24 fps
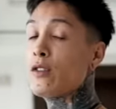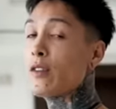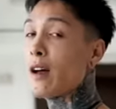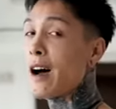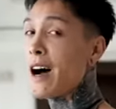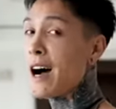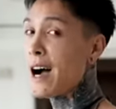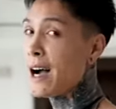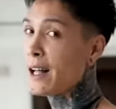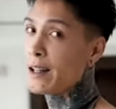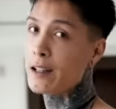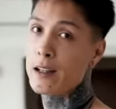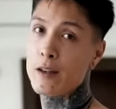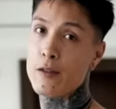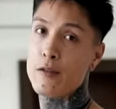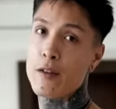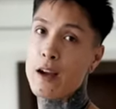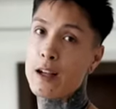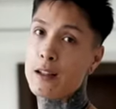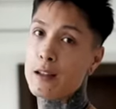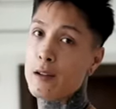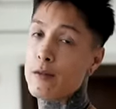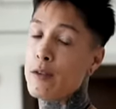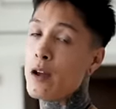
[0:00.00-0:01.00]
is highly
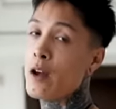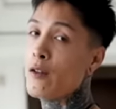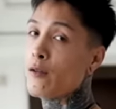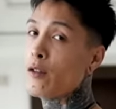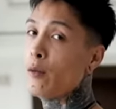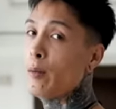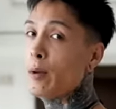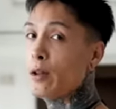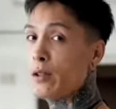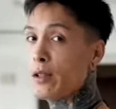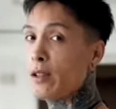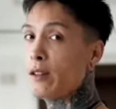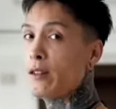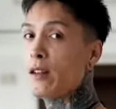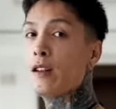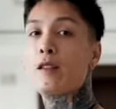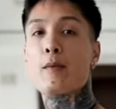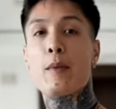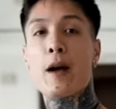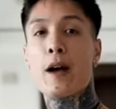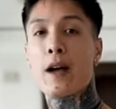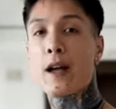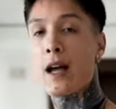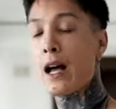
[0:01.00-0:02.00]
effective for building
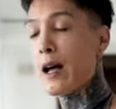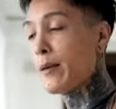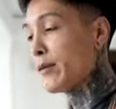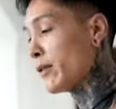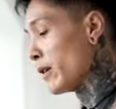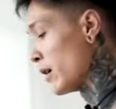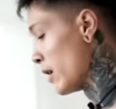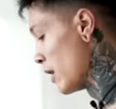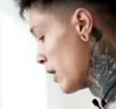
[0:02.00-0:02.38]
six-pack abs.